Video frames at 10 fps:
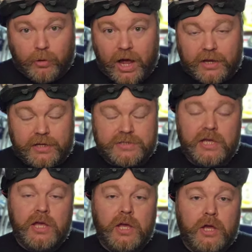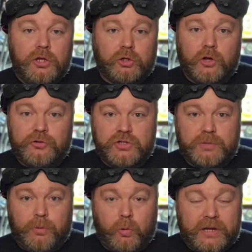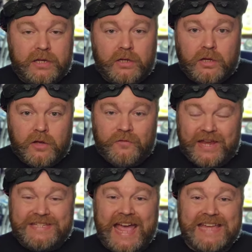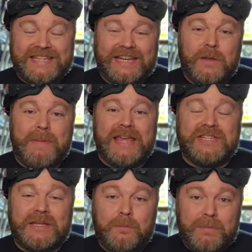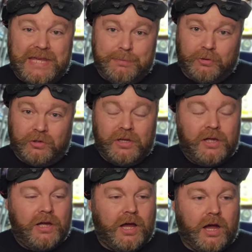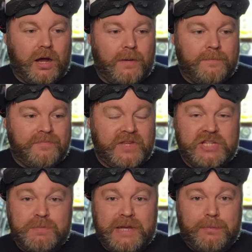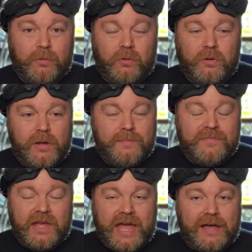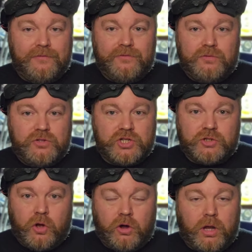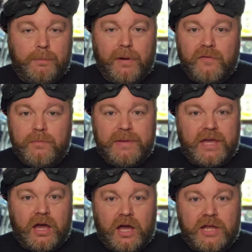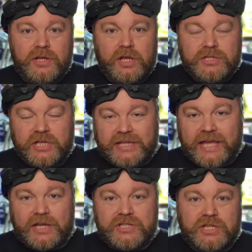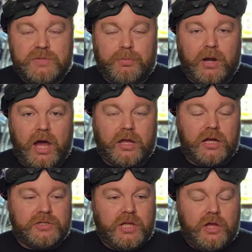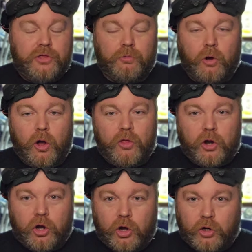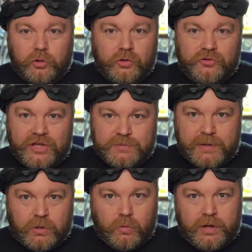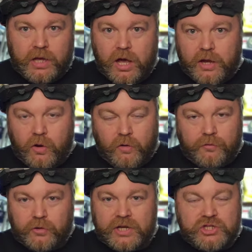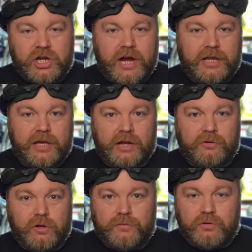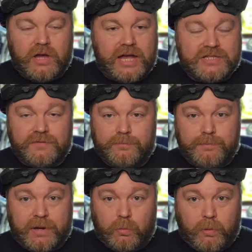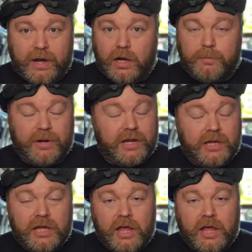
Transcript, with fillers: product, you're also supporting fantastic and amazing people. Um, these people have just gone above and beyond to get us this product through all the hurdles that's been going on over in China. I don't know if you guys have been aware, but